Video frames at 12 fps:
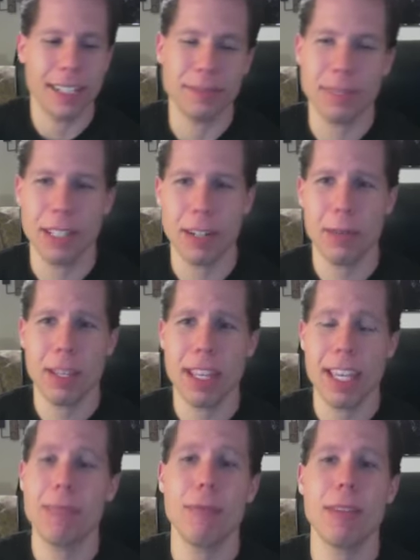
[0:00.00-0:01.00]

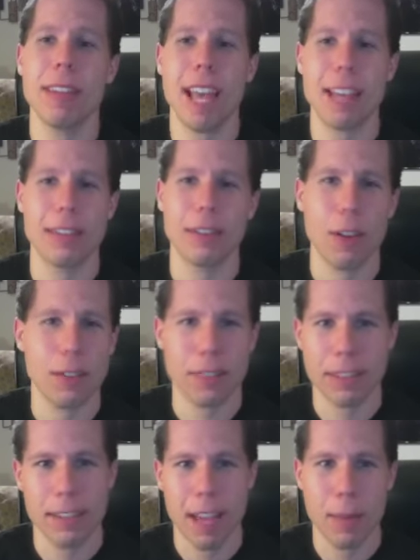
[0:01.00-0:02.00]
he really hasn't lost
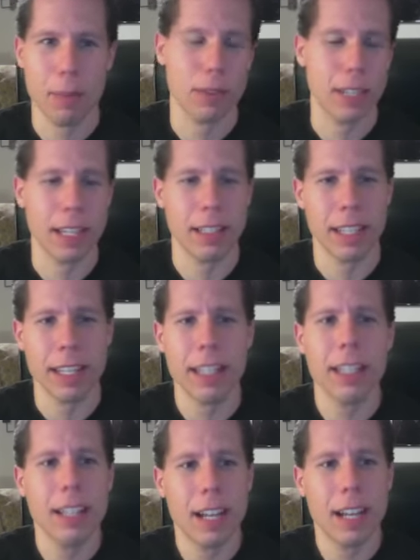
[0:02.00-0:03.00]
his temper lately.
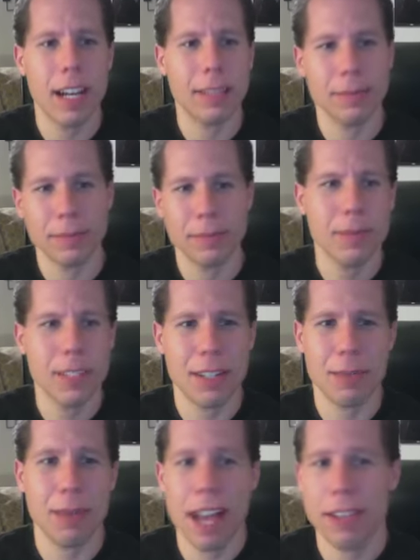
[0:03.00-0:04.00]

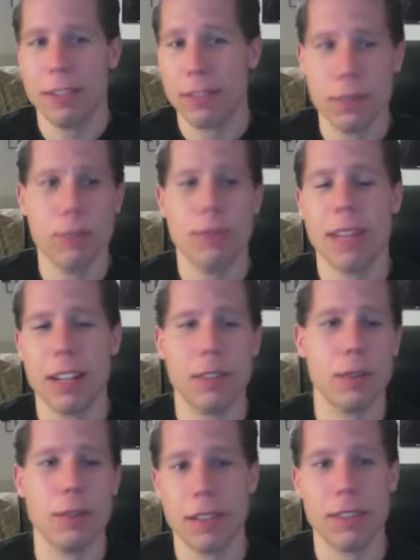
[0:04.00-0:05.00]
Guys do tend to
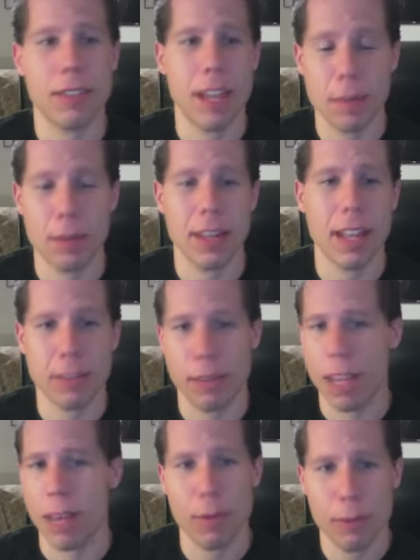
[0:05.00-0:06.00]
lose their temper, and that's
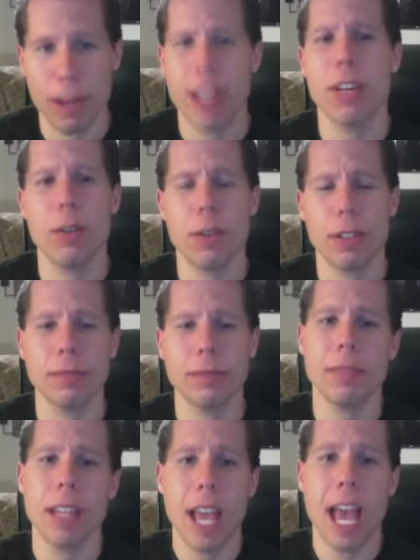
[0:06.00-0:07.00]
okay. But Randy Orton
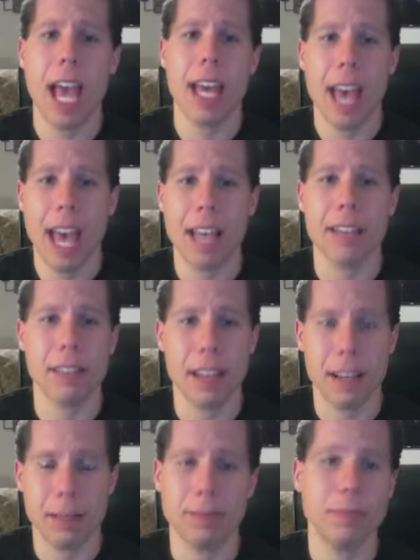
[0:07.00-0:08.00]
has
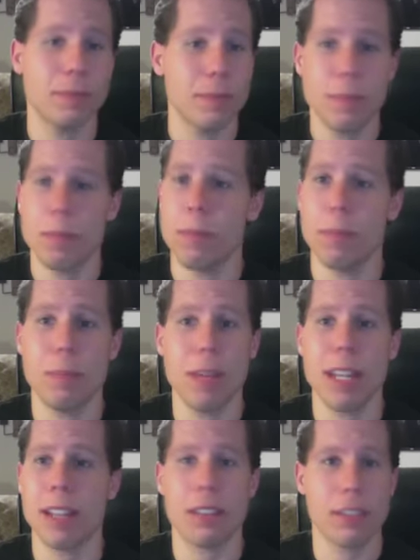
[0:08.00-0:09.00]

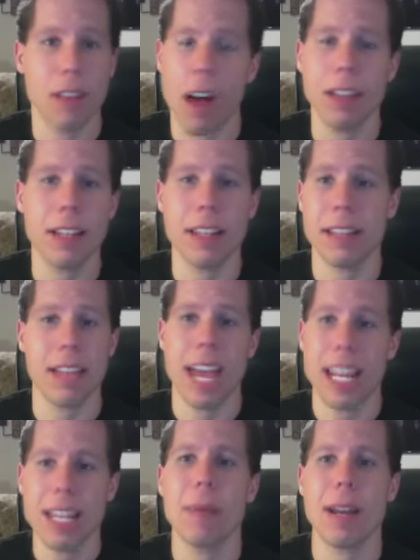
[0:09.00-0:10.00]
been as solid as
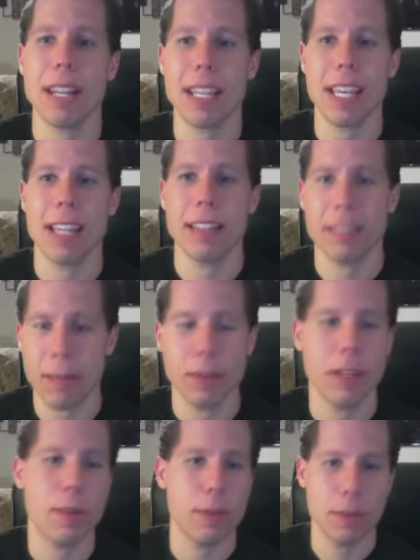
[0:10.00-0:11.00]
anybody in
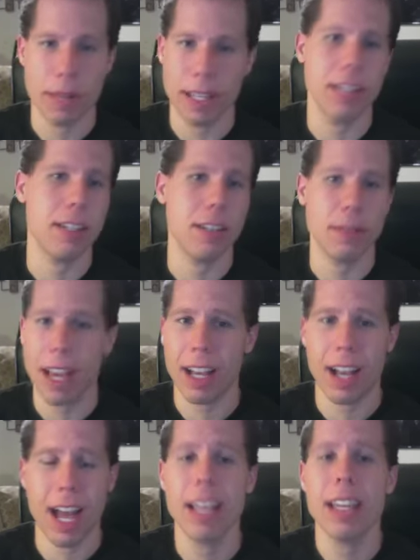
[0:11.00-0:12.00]
WWE. That
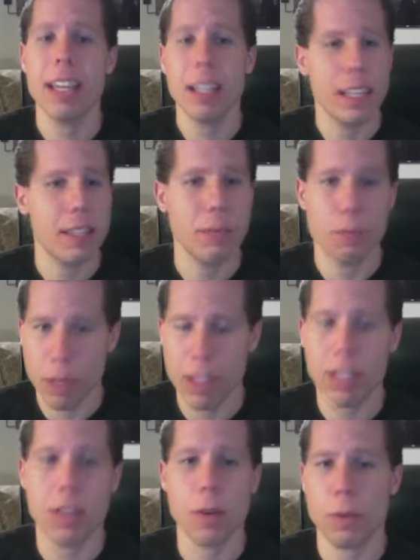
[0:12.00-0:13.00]
guy
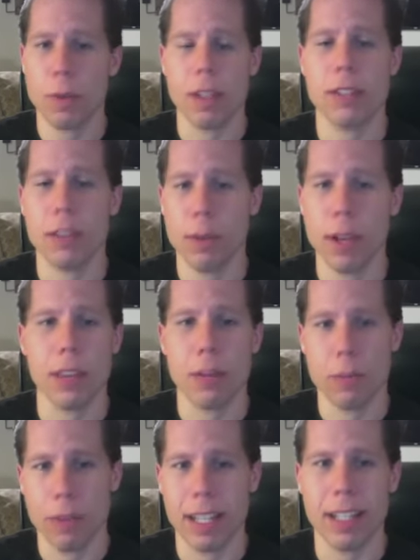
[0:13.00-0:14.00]
really knows what he's doing in
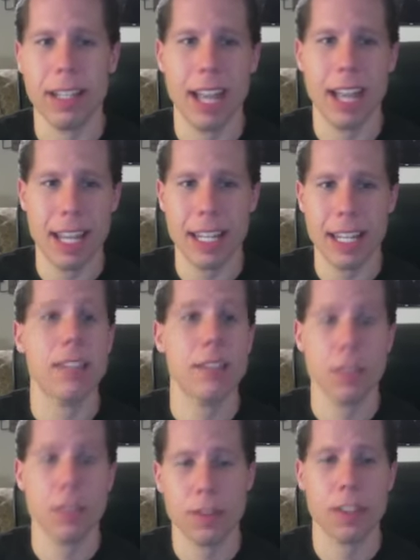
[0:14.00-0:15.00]
the ring, and he
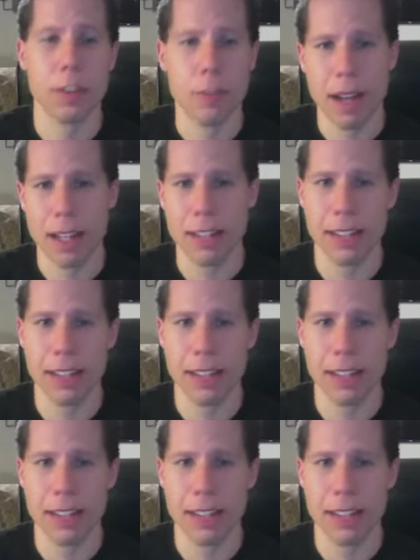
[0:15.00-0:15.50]
deserves the spot he's